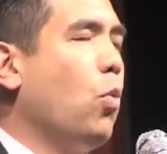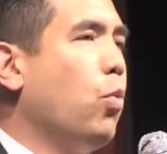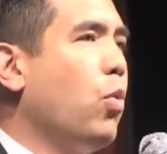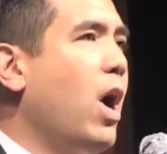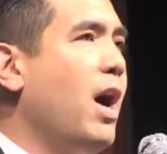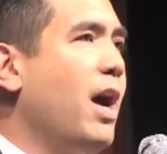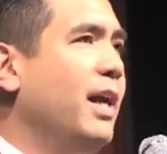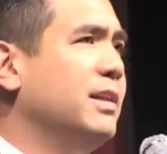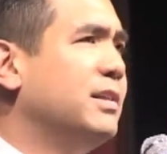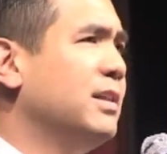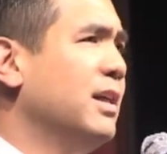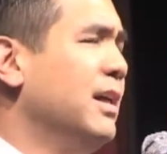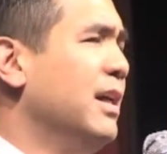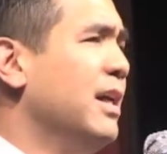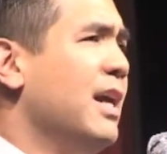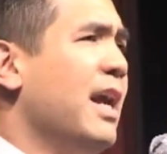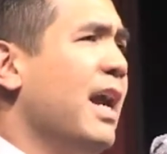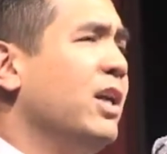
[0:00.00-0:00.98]
rise,
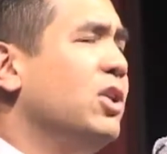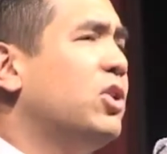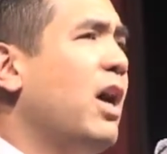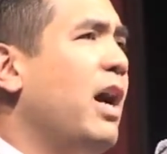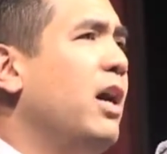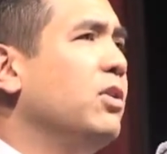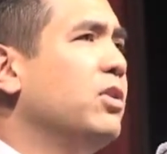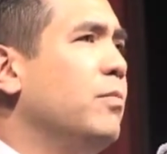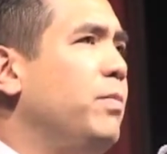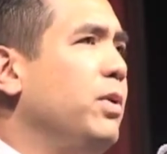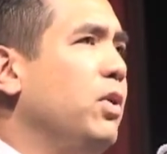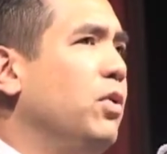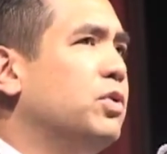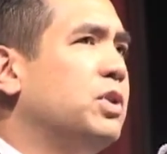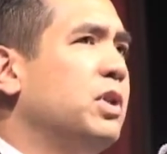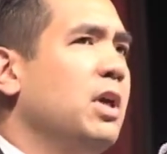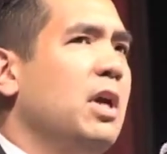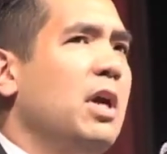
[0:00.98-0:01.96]
and child
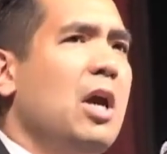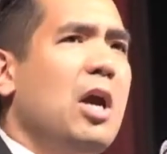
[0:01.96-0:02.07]
abuse.